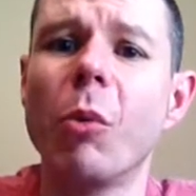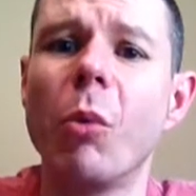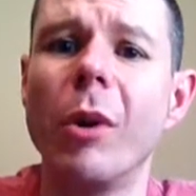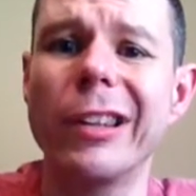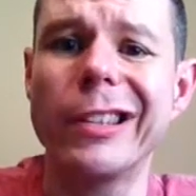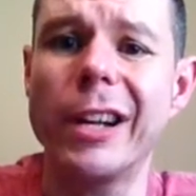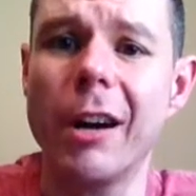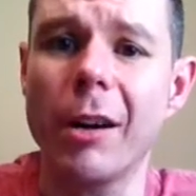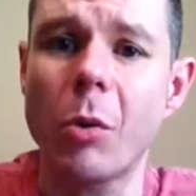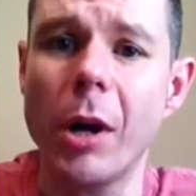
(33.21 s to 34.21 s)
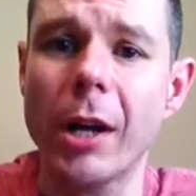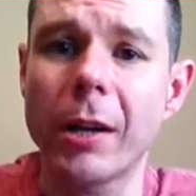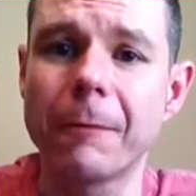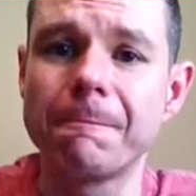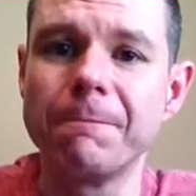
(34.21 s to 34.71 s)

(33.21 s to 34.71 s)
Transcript: really darn quick.